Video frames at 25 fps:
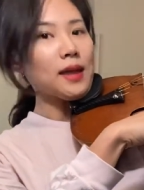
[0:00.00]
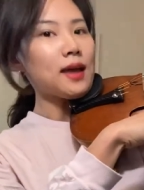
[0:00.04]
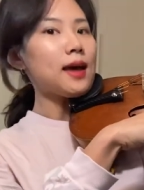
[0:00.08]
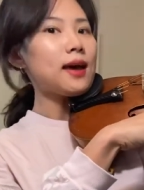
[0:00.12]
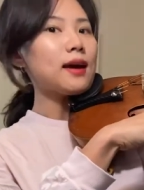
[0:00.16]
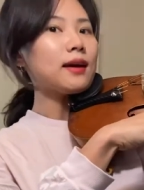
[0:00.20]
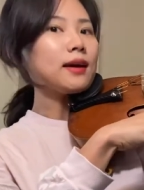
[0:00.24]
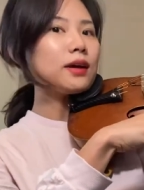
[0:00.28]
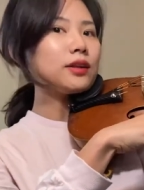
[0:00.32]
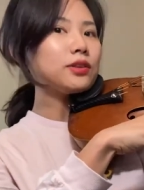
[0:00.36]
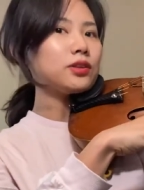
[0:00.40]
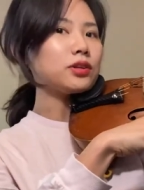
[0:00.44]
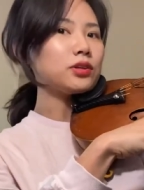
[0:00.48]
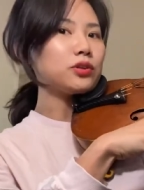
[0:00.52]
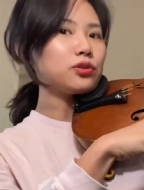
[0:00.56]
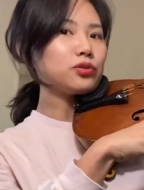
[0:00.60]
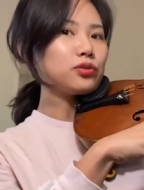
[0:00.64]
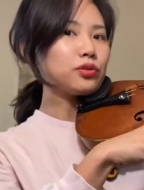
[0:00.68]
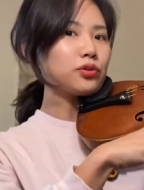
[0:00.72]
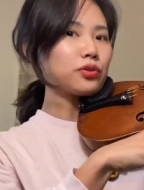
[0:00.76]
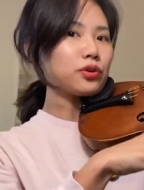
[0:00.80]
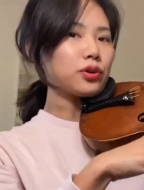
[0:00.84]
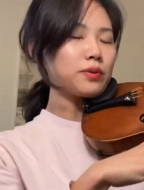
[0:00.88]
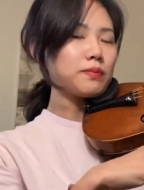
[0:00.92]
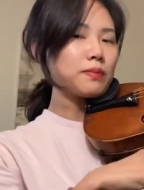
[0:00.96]
and then do
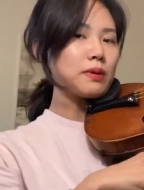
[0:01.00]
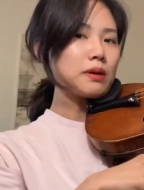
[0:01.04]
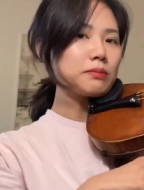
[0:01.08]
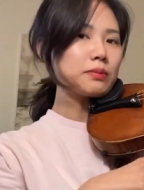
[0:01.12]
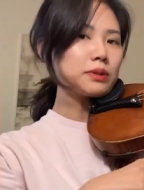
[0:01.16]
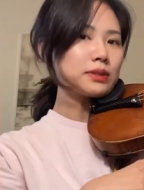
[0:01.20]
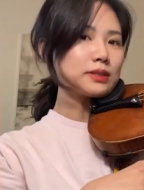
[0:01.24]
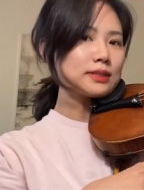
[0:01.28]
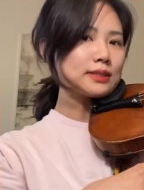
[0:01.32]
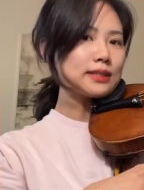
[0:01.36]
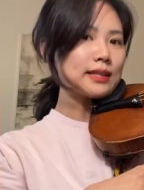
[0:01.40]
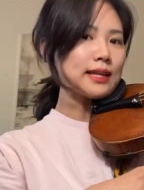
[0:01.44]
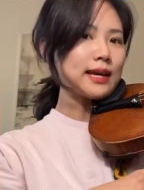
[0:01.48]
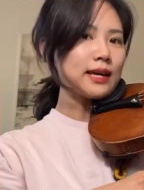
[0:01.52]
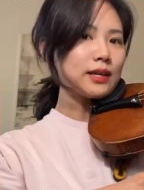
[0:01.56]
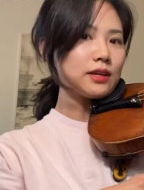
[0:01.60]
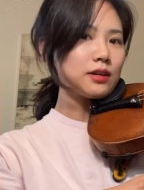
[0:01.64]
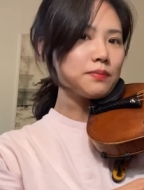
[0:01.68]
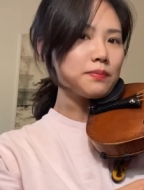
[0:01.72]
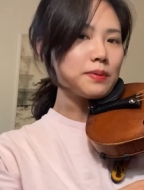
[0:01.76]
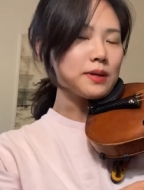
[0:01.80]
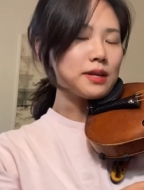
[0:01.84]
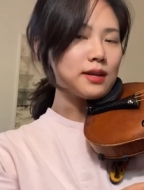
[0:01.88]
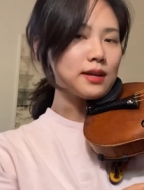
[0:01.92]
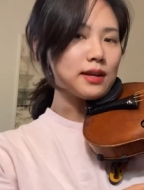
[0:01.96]
you remember slide
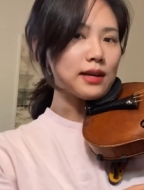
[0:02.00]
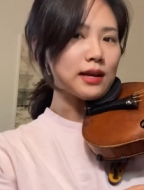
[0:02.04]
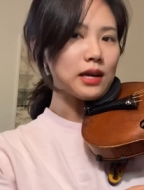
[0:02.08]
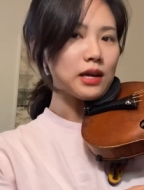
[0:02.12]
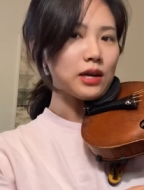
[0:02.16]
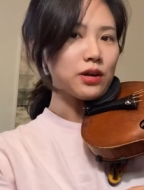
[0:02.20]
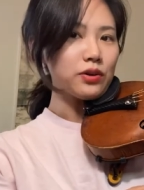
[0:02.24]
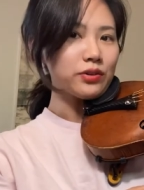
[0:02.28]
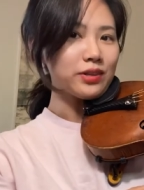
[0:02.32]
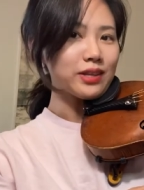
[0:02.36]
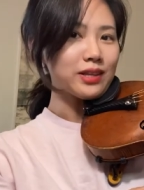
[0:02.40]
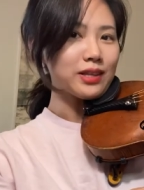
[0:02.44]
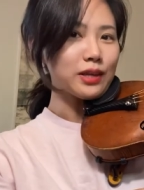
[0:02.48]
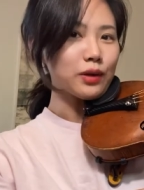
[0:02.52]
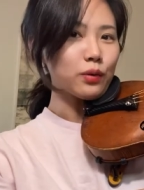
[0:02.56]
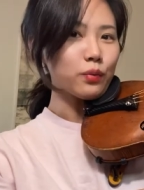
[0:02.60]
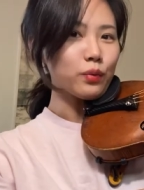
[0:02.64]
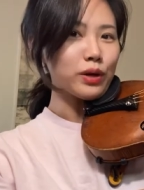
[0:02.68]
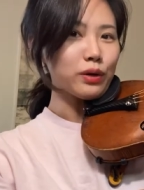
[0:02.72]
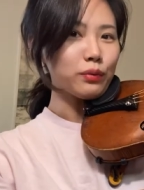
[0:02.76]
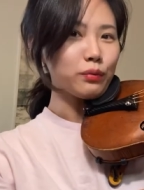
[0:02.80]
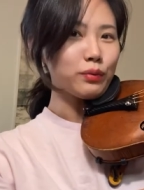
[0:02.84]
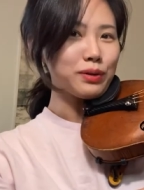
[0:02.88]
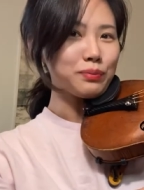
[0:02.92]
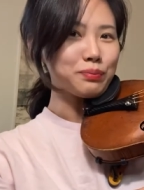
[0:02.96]
up and down and then
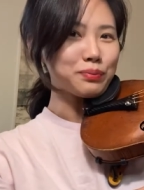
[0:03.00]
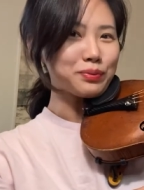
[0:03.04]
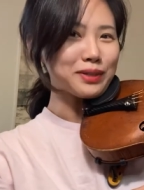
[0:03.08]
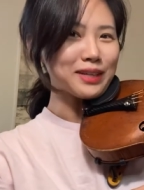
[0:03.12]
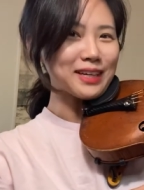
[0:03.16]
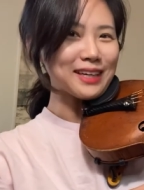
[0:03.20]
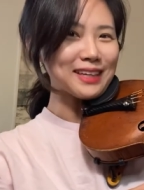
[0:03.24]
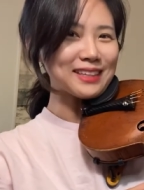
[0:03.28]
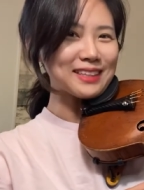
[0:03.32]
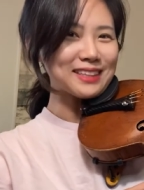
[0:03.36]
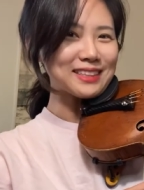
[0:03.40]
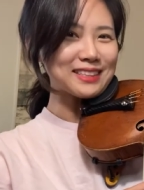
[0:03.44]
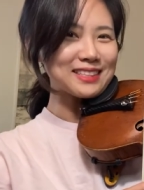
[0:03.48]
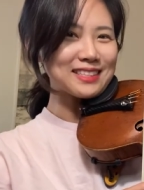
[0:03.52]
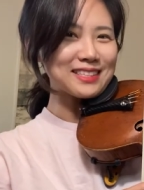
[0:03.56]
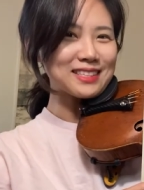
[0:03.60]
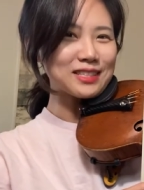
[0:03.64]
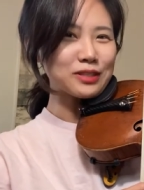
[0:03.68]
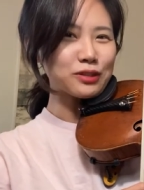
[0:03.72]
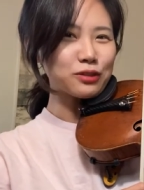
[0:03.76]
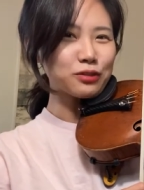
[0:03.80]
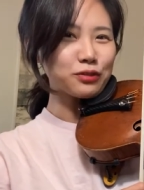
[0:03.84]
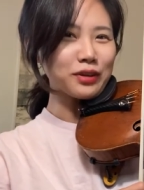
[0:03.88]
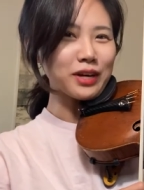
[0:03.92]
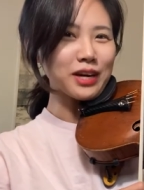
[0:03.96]
when we
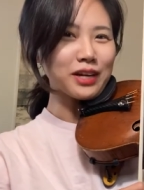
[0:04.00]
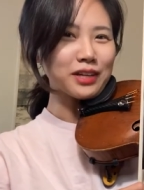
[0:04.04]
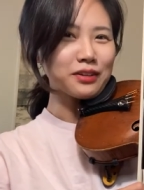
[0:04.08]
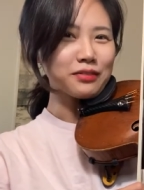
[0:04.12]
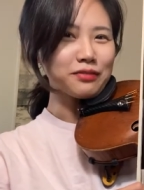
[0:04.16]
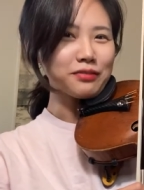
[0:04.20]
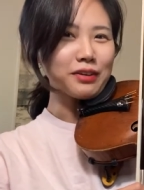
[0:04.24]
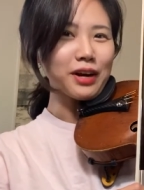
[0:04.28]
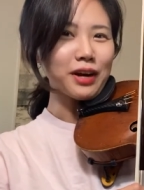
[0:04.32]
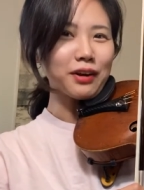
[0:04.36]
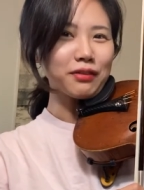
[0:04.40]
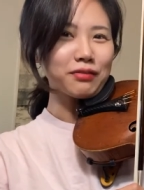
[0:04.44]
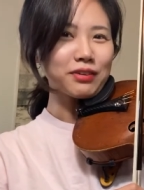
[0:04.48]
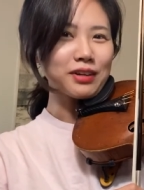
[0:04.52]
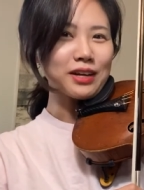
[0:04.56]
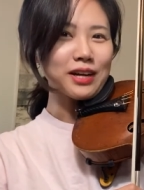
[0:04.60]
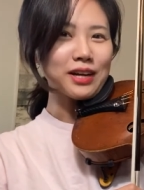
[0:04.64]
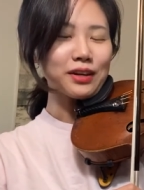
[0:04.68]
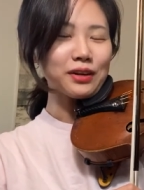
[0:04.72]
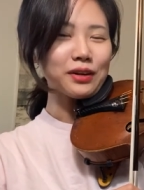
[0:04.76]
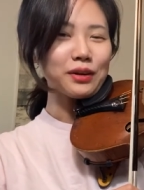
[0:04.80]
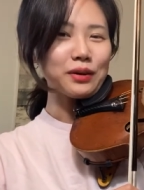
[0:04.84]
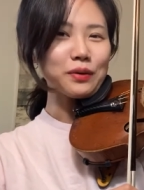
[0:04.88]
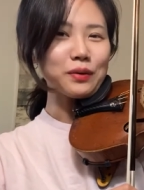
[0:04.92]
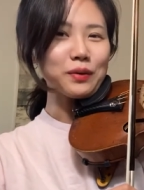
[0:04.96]
practice tracked
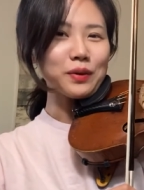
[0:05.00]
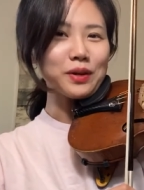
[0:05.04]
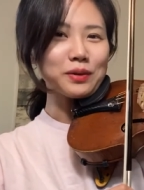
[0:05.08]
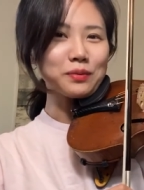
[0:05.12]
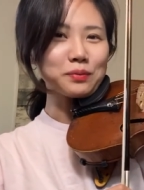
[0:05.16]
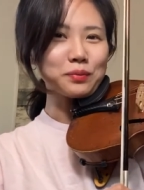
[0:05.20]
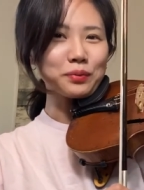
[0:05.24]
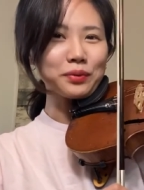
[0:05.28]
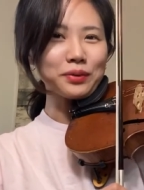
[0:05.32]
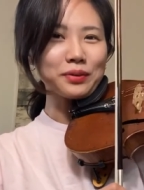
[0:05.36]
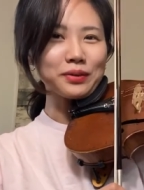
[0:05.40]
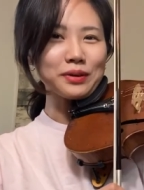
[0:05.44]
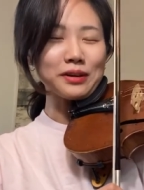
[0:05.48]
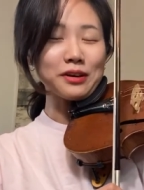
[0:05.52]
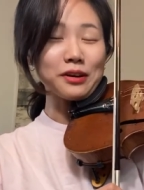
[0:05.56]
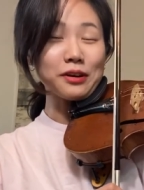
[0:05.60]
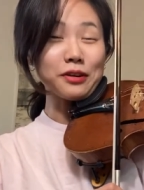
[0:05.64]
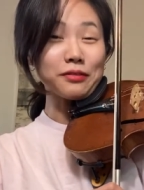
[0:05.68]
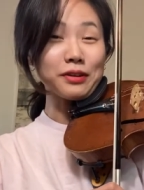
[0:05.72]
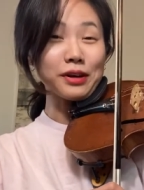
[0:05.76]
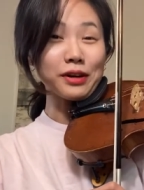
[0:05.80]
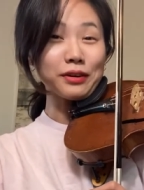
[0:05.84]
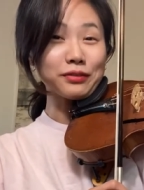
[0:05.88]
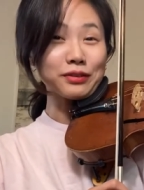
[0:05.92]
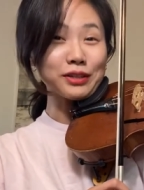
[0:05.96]
vibrato in uh,
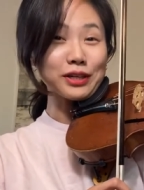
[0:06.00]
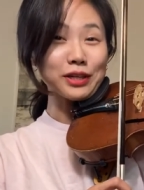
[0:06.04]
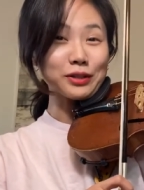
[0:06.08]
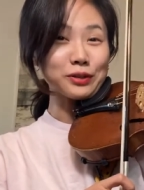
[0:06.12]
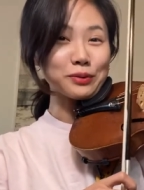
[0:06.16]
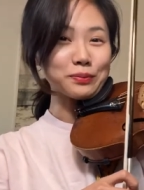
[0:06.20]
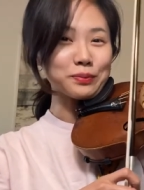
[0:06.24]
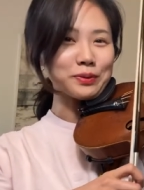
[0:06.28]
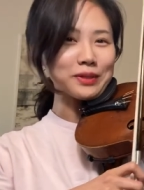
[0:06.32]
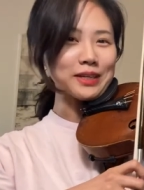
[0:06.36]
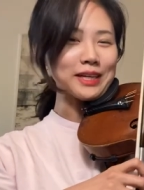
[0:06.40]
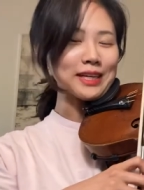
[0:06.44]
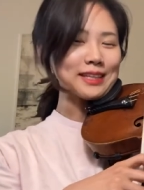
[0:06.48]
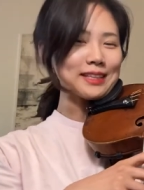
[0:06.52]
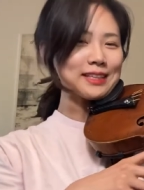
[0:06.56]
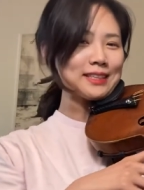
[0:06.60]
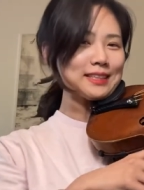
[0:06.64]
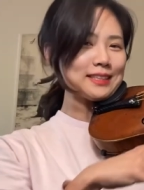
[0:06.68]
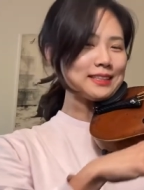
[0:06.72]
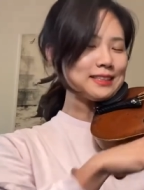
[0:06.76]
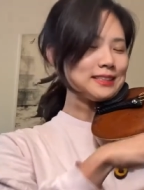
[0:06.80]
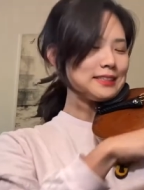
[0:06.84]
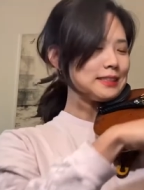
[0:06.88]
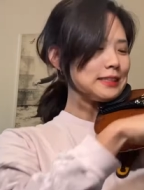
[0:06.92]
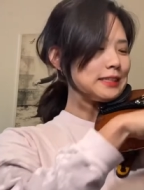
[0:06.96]
vibrato
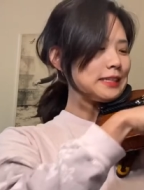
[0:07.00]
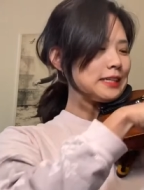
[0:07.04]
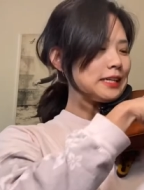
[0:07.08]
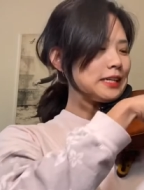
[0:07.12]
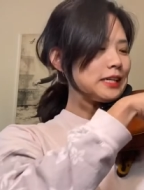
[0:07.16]
practice